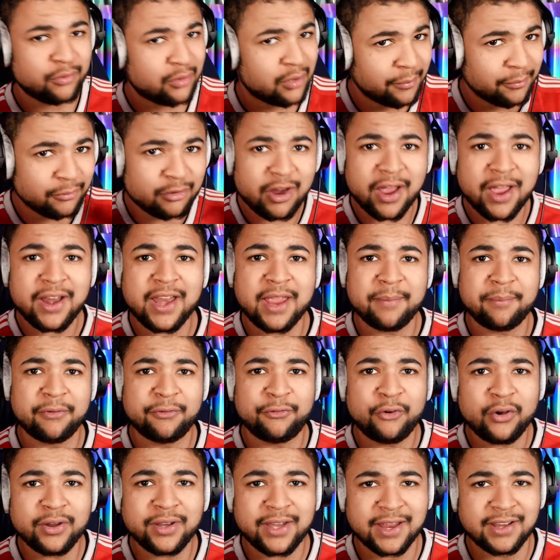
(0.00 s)
I'm trying to hit
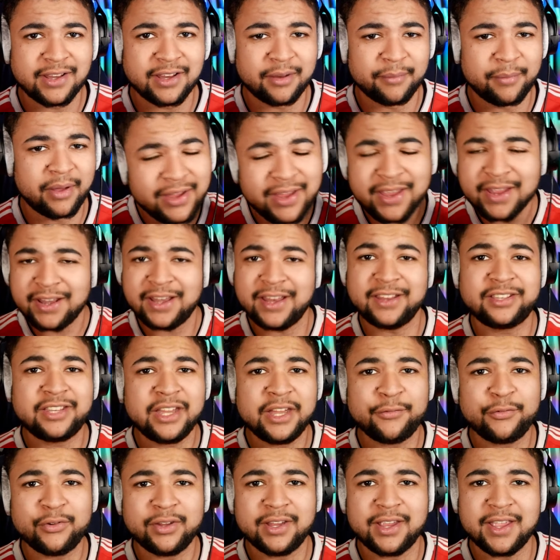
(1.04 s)
before the end of the month. Let's see
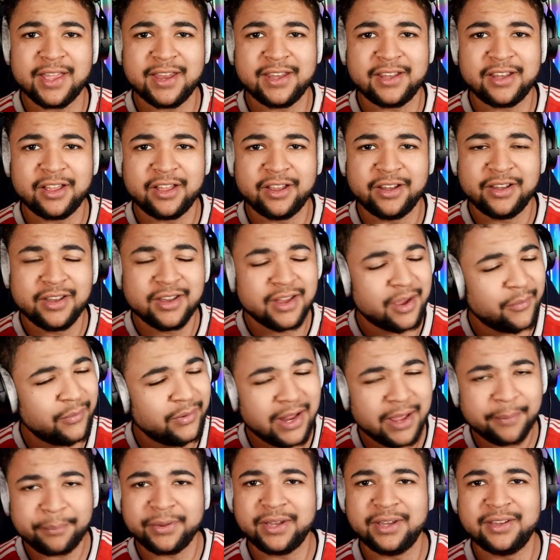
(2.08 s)
if we can get it done. And with
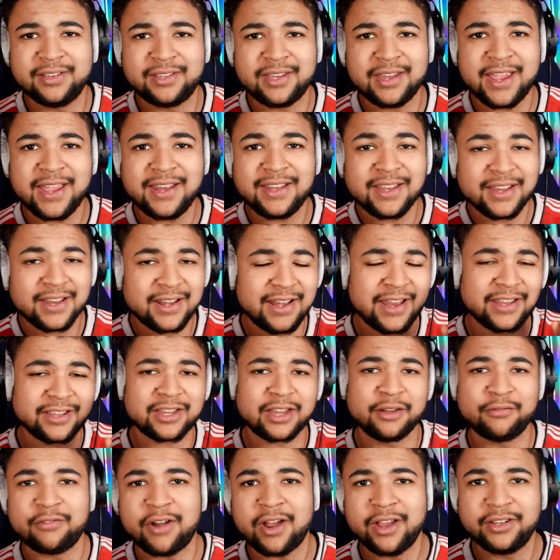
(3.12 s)
that being said, let's
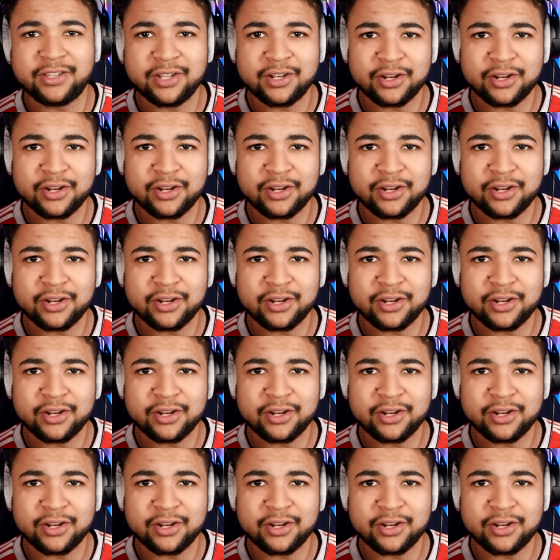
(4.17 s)
get right into the